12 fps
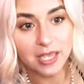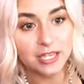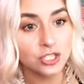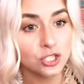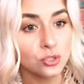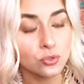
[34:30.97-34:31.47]

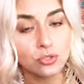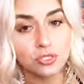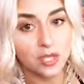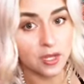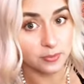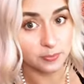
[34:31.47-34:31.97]
It
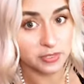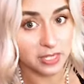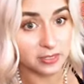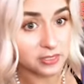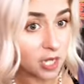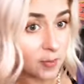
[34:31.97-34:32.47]
soothes
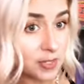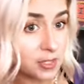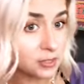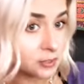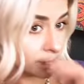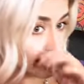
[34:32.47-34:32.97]
upset
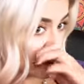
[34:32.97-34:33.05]
tummies,